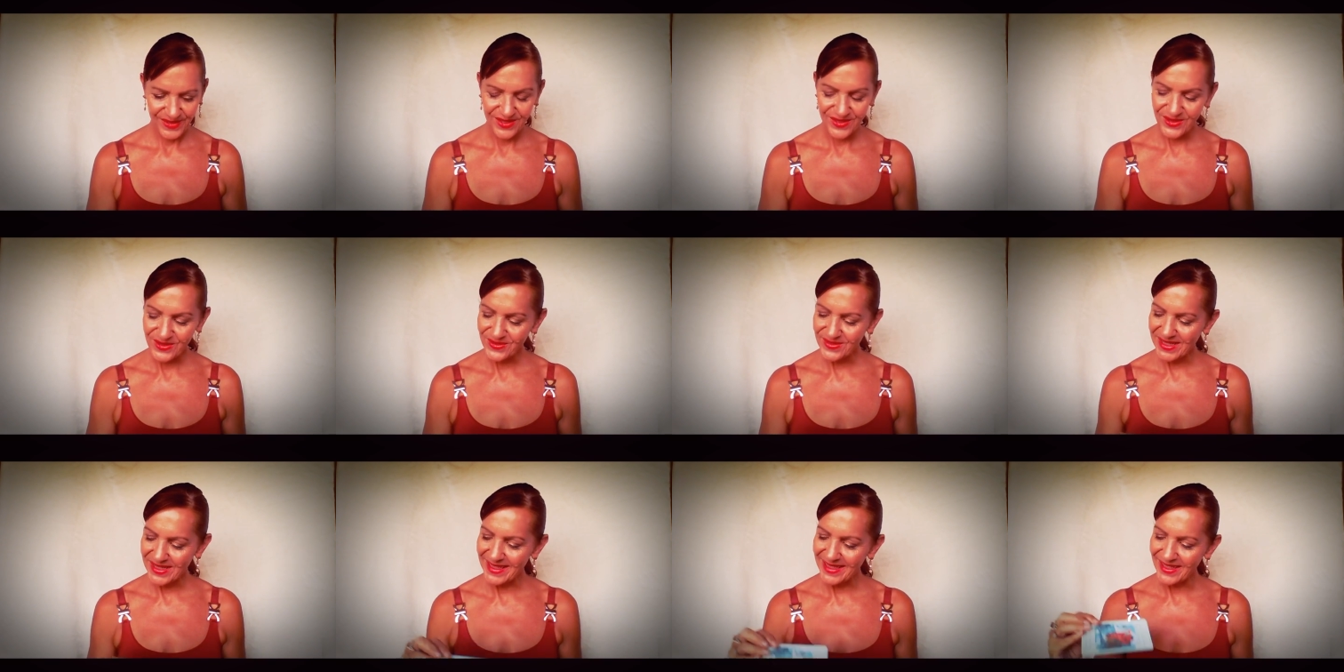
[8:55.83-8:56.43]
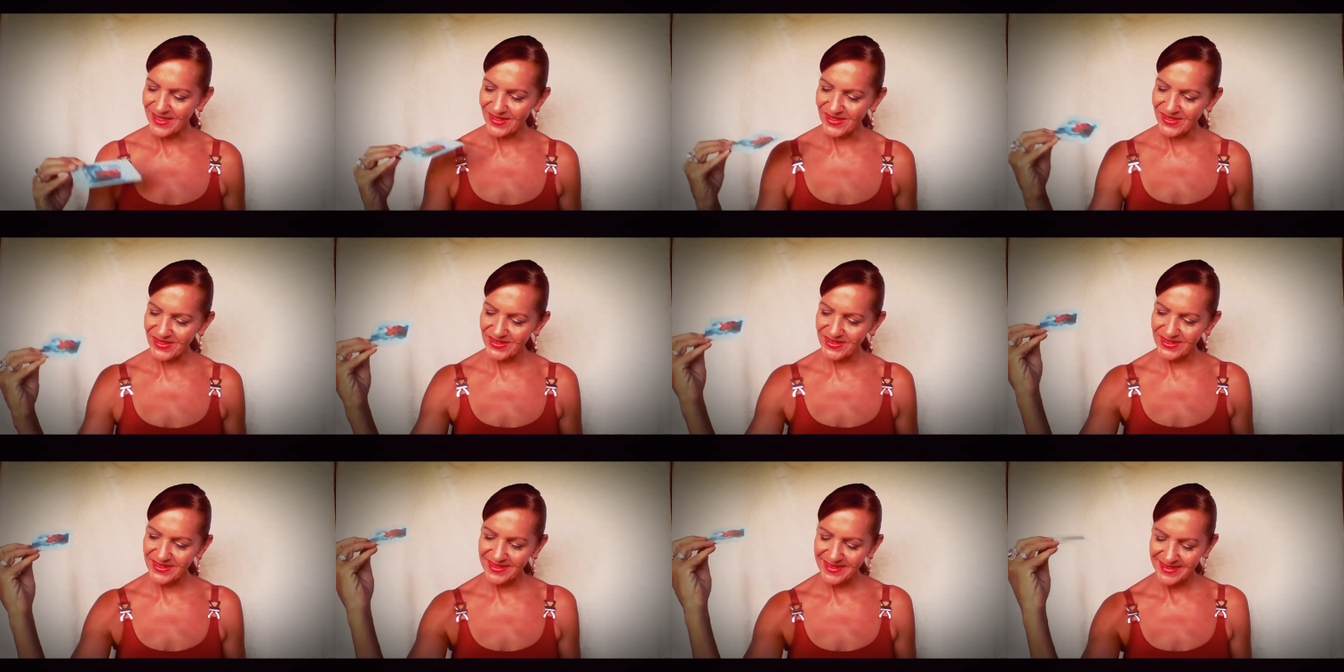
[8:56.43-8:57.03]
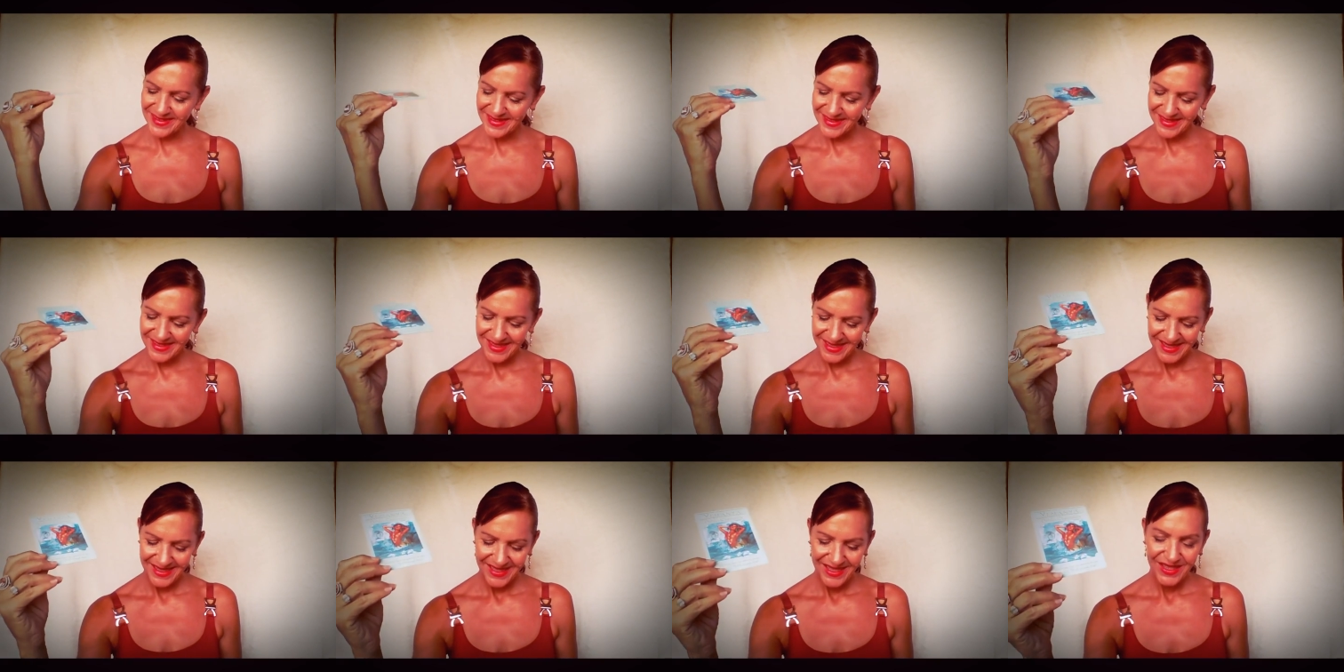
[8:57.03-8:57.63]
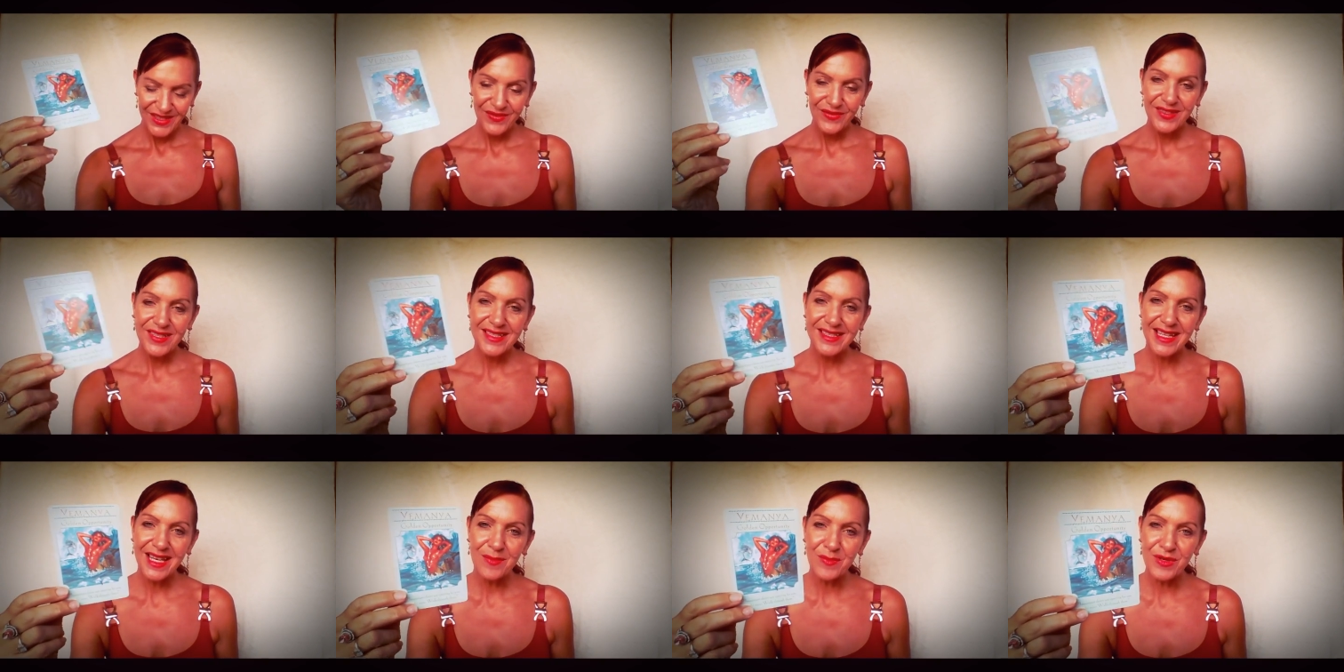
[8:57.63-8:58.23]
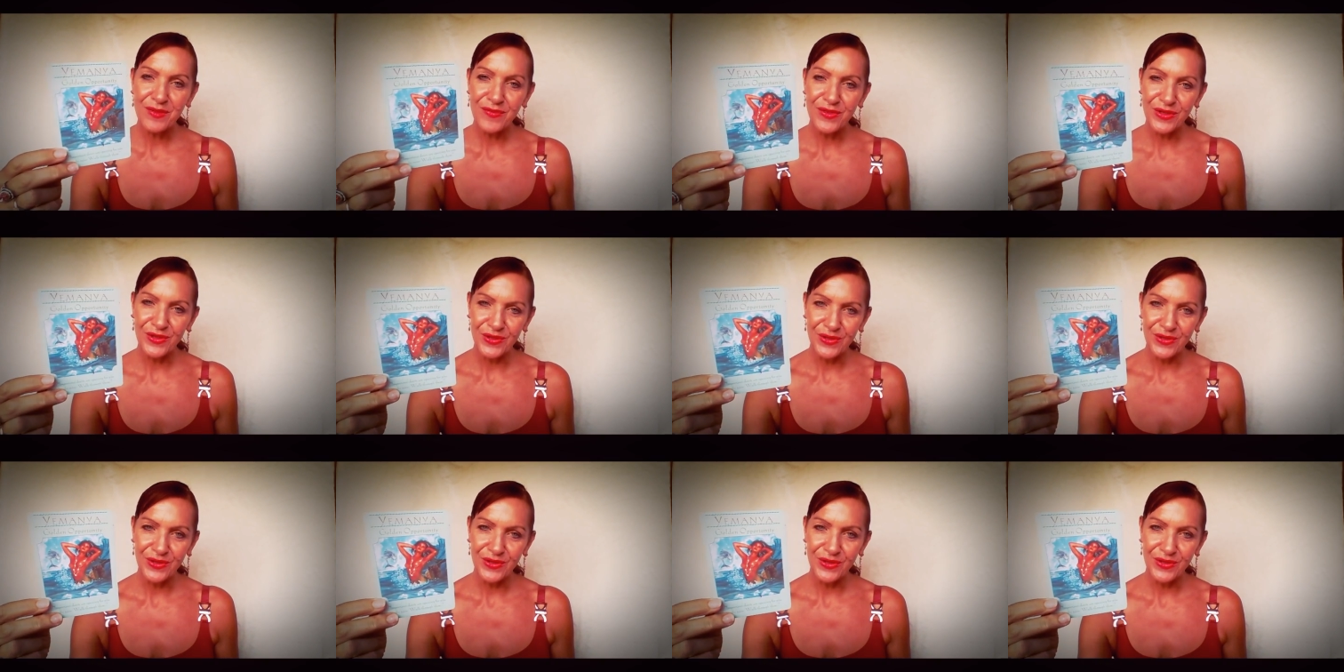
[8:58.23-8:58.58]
Oh, hello. For some of you,